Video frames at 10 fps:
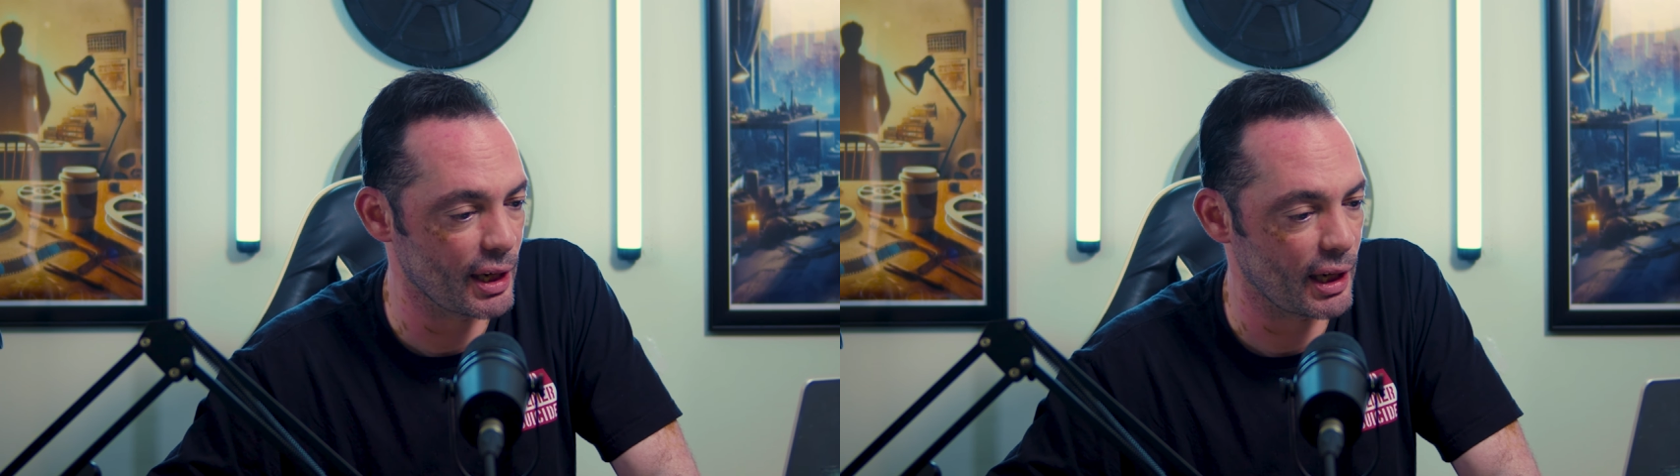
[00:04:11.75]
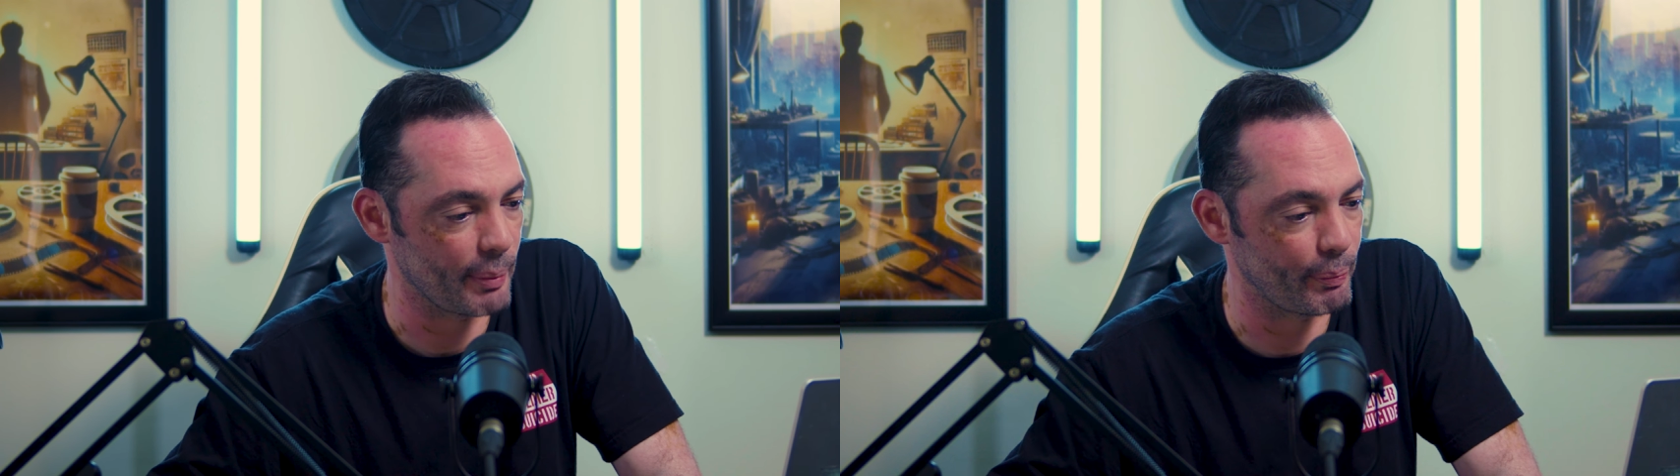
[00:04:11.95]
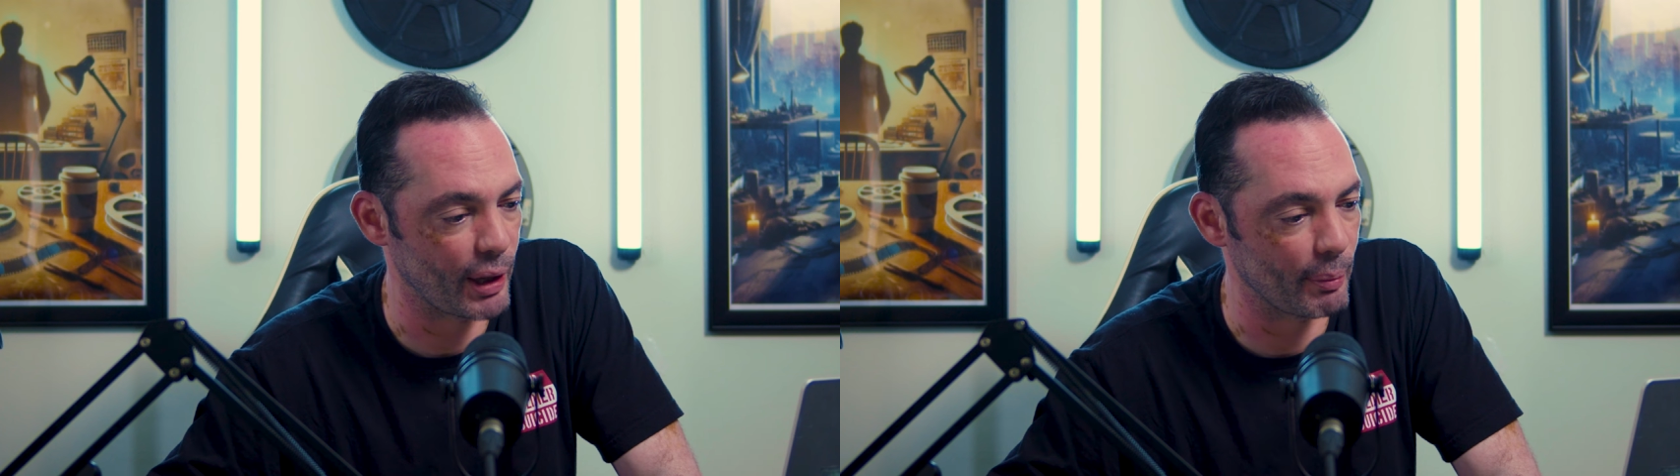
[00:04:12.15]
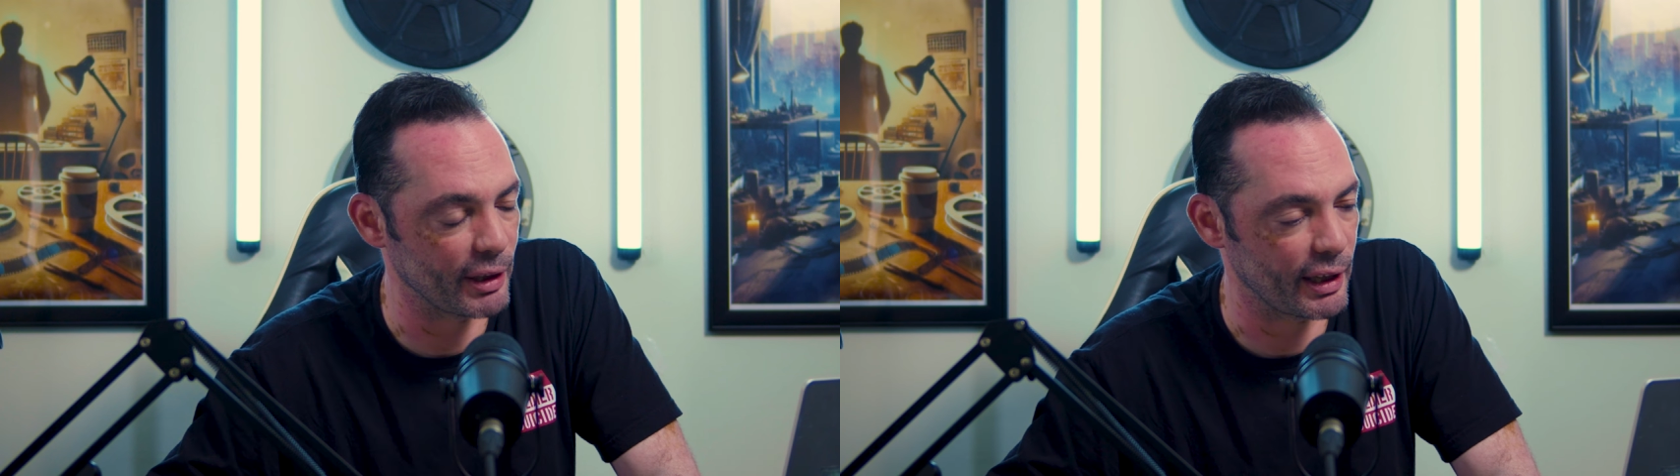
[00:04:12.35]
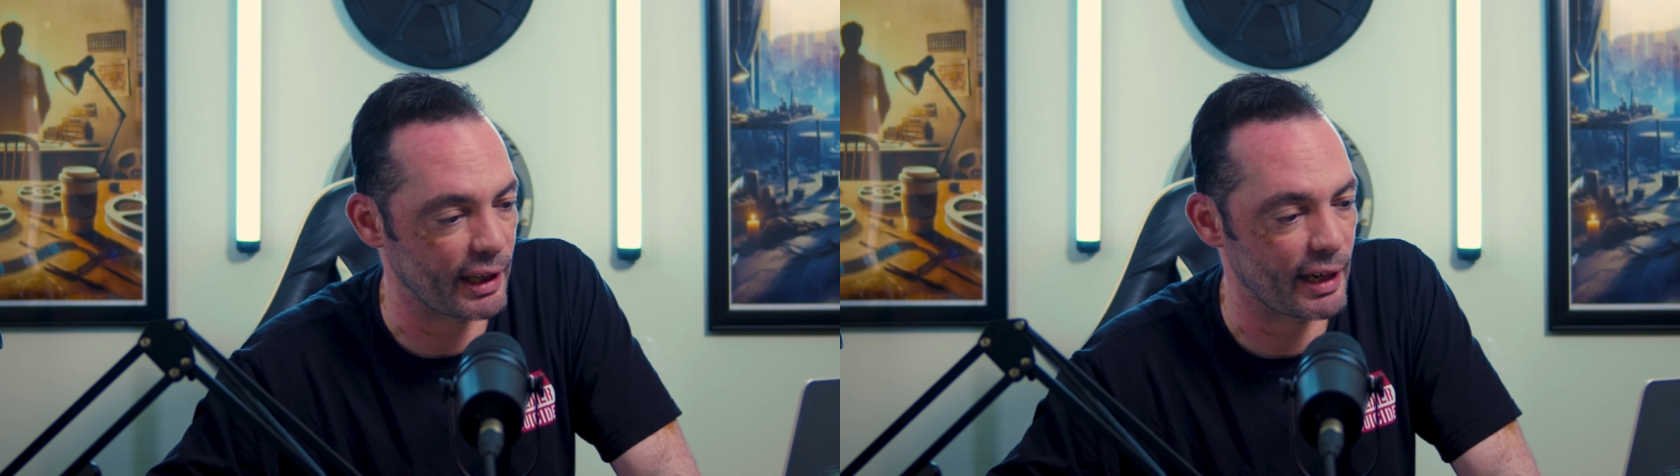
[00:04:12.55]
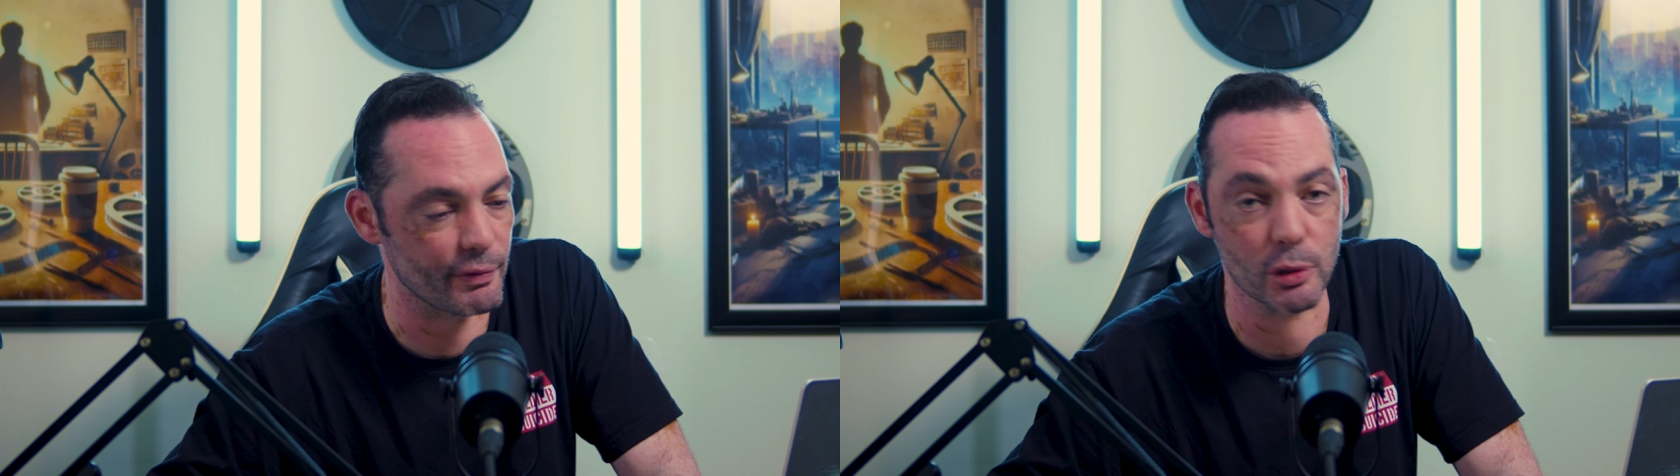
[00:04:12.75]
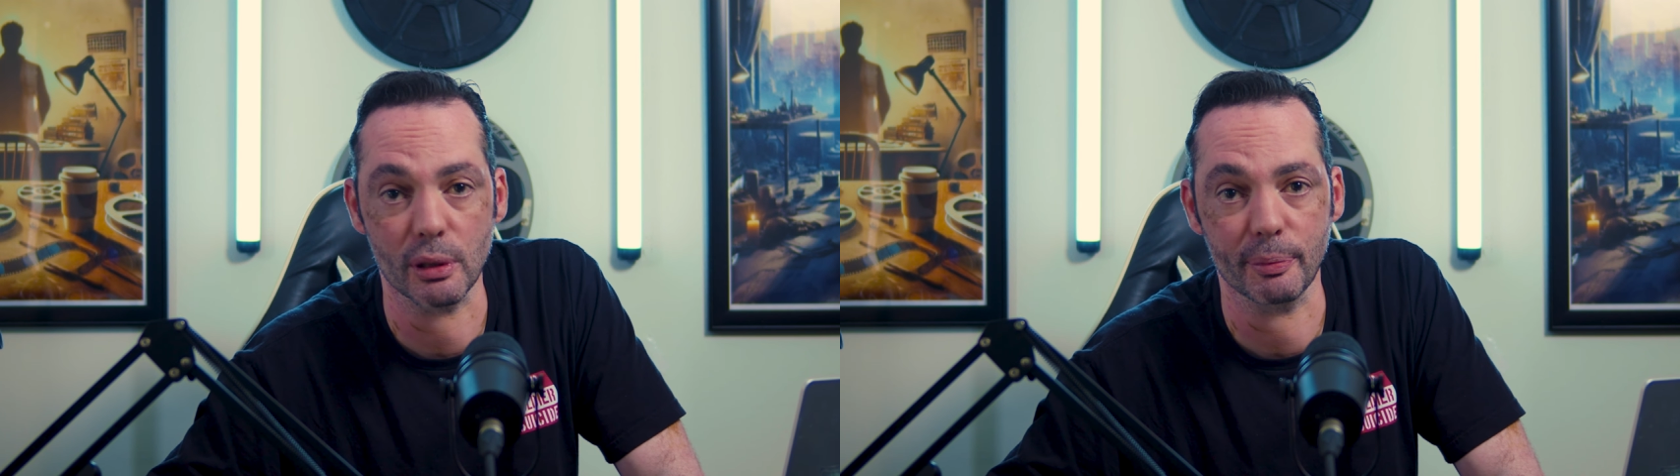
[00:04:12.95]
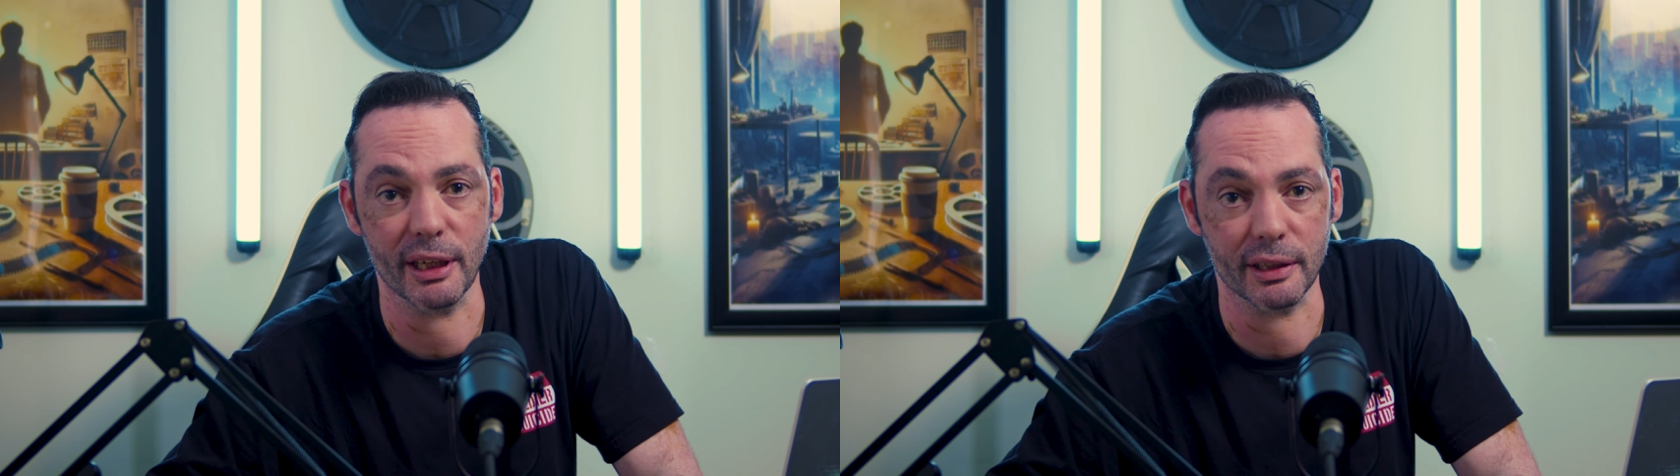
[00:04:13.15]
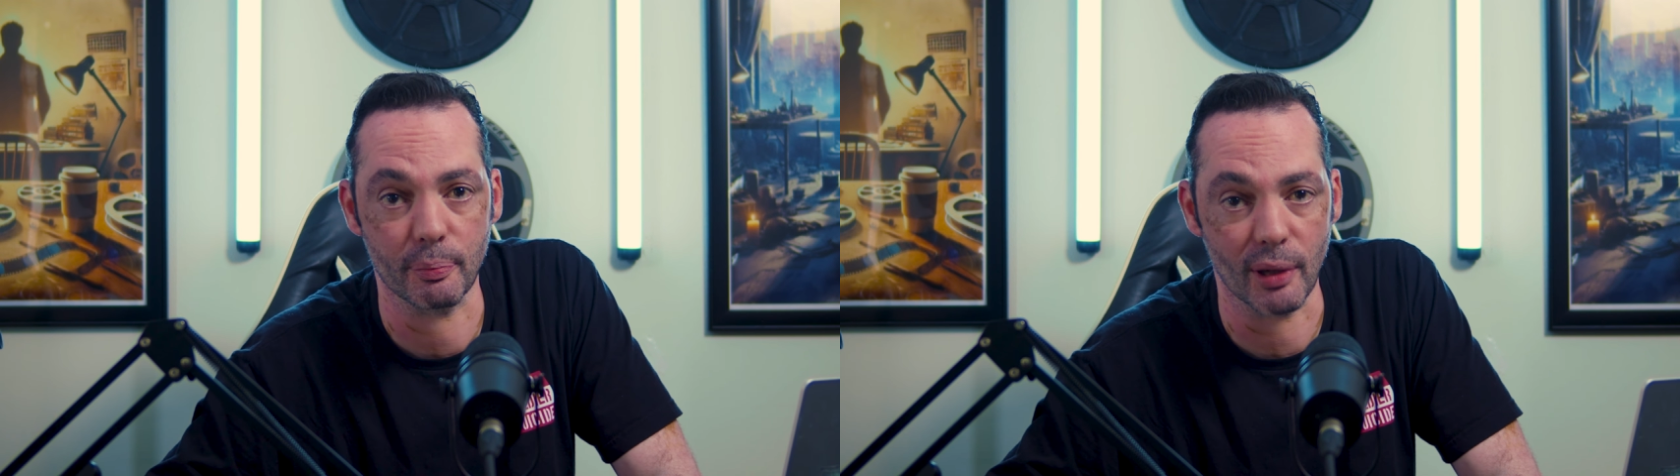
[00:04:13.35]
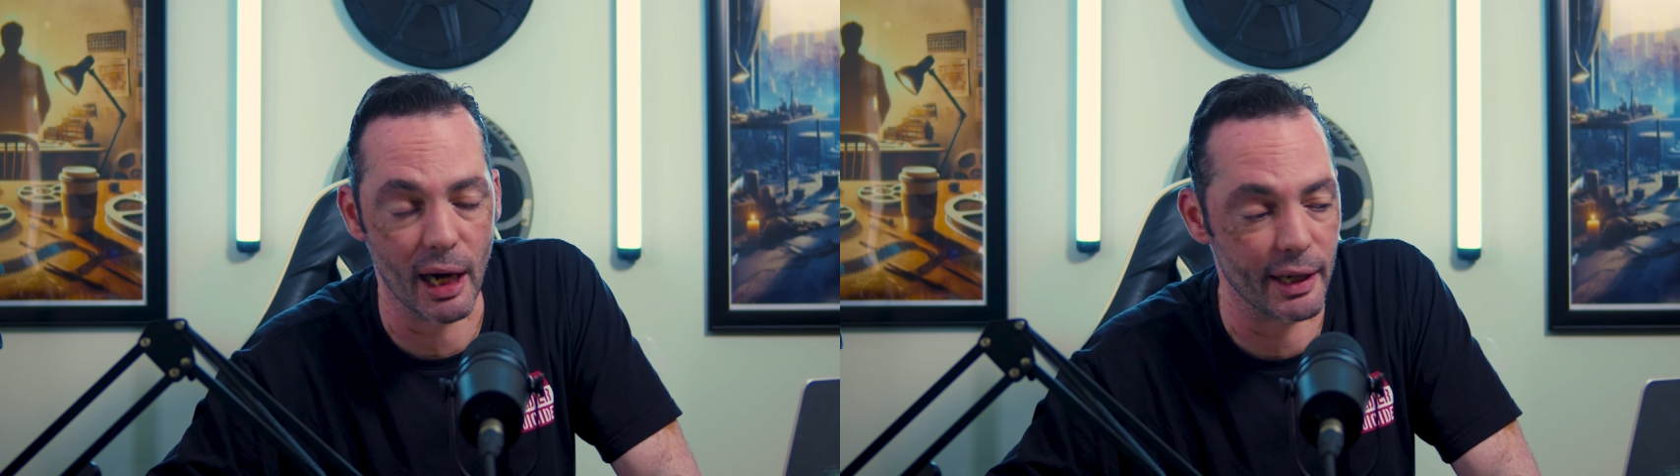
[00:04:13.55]
I'm probably gonna have to update
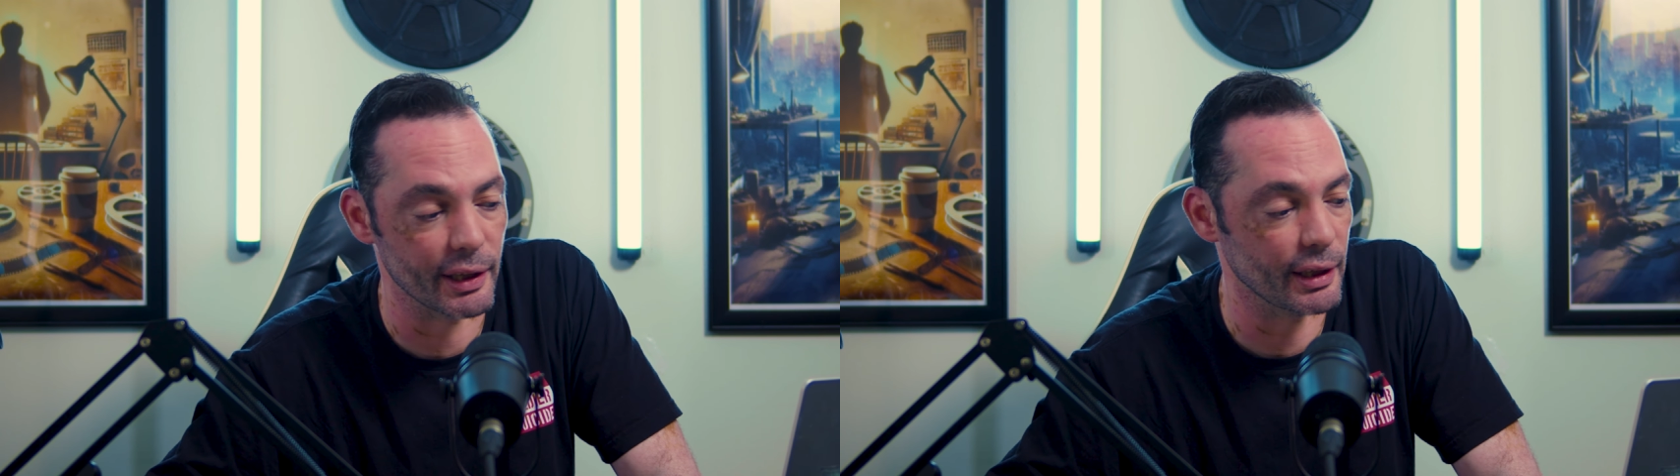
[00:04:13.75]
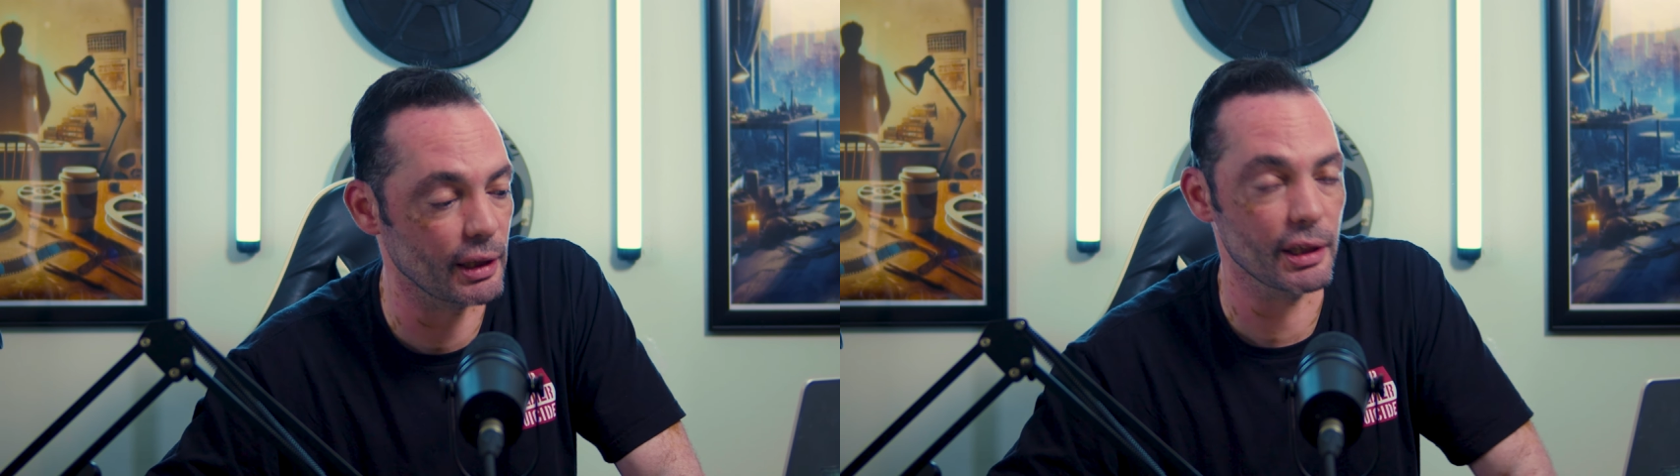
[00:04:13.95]
prior